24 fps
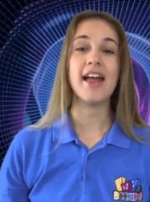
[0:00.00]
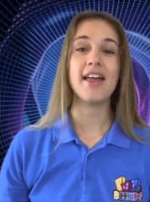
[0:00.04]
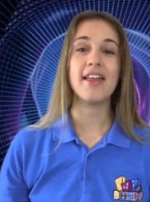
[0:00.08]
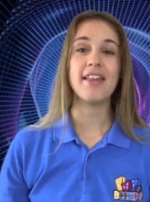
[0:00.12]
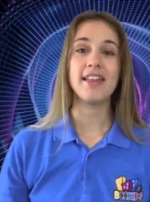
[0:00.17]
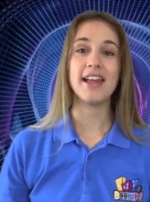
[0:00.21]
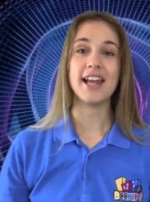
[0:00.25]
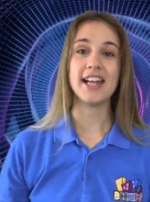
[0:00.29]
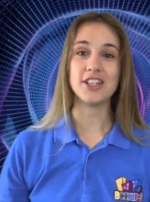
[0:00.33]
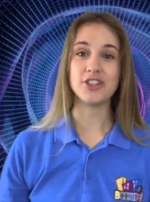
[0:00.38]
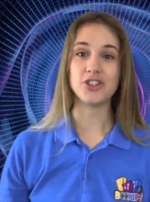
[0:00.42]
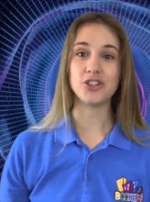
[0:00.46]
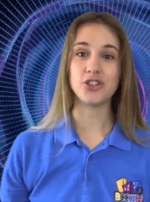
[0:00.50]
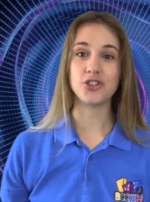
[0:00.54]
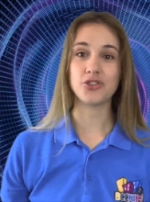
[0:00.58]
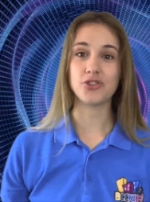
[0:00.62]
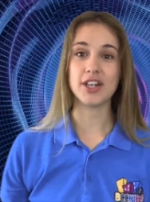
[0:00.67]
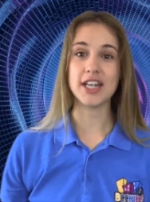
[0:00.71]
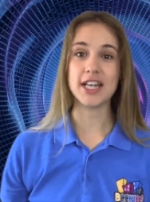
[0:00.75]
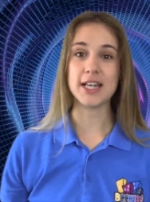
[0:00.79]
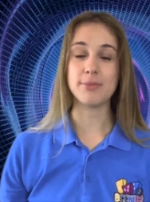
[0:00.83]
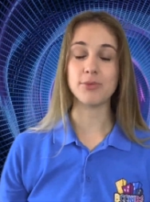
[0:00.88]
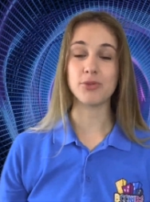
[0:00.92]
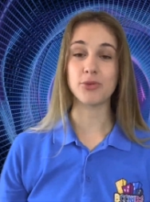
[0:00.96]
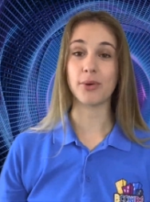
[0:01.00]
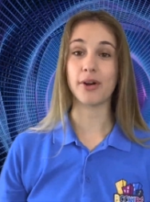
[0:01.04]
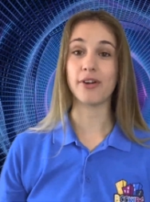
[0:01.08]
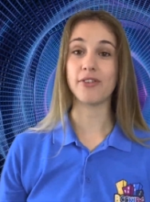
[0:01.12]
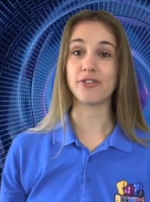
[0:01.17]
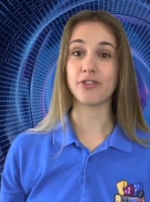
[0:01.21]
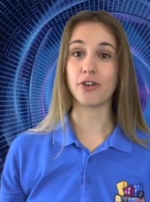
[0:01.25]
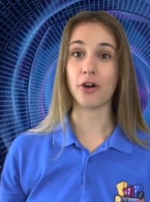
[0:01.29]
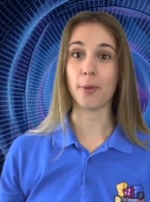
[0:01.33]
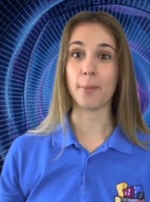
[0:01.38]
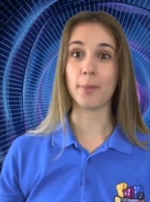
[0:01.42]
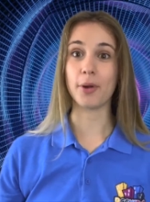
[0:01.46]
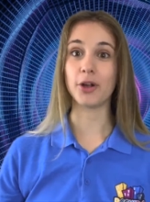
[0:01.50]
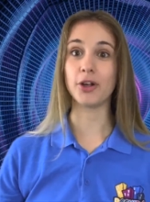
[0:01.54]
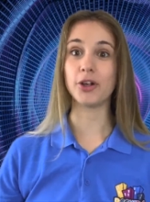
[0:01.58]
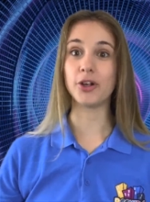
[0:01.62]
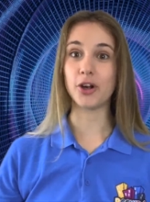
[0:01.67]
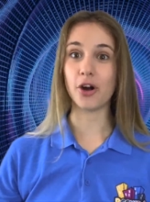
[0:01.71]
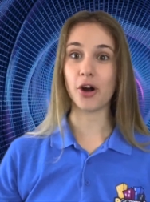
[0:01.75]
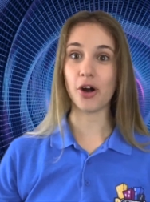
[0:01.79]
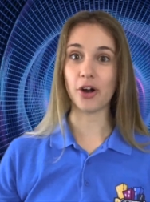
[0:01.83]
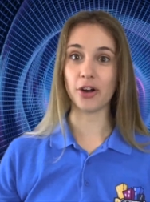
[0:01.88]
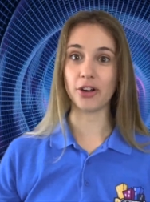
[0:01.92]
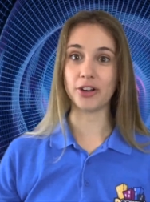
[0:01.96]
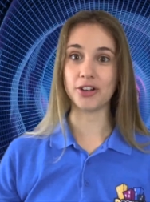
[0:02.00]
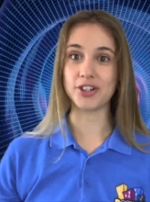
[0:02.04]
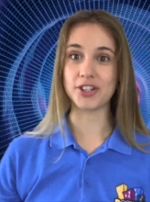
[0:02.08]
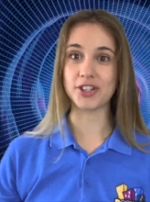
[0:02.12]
his dreams were from God.